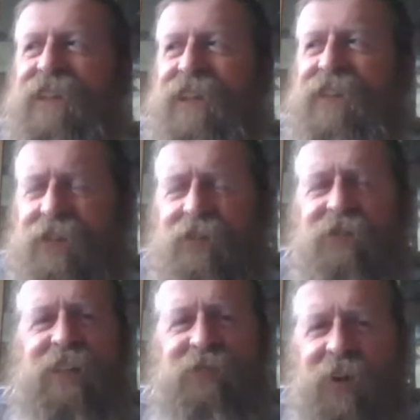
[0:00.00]

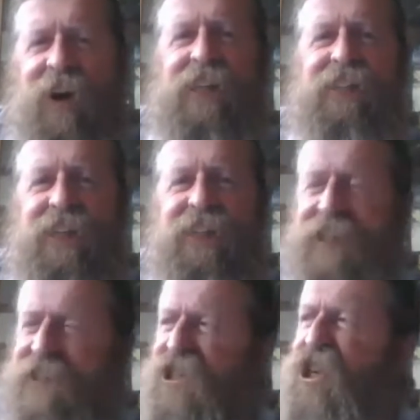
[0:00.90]
until it finally sunk
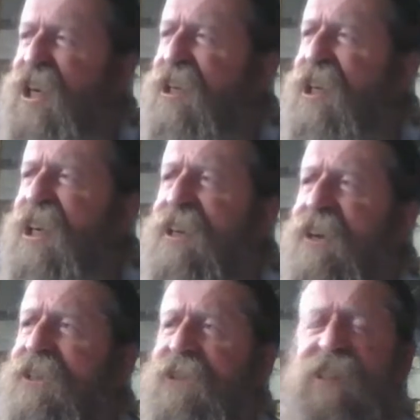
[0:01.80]
in. Shit, he
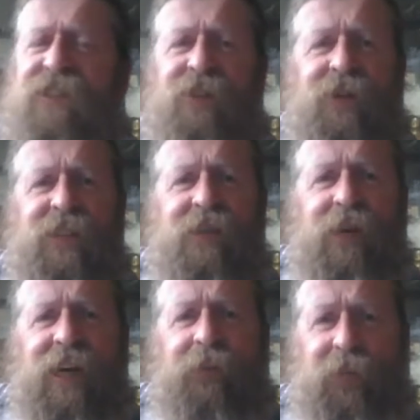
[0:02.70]
knows what he's talking
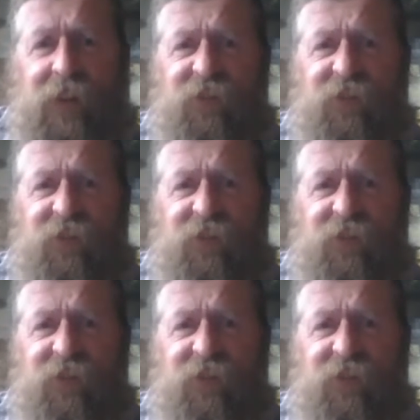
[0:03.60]
about.